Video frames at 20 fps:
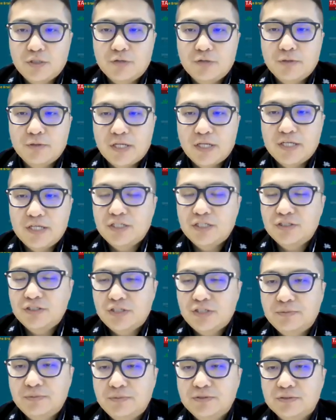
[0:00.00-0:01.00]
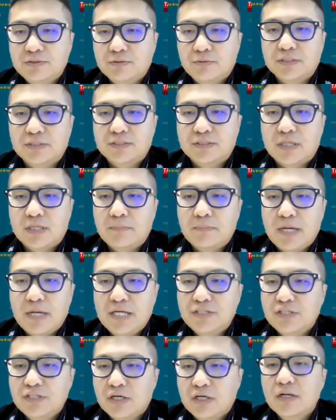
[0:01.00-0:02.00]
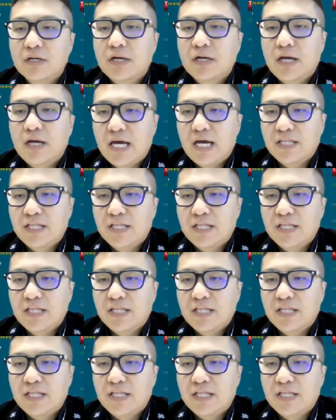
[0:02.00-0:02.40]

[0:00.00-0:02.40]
relationships with the major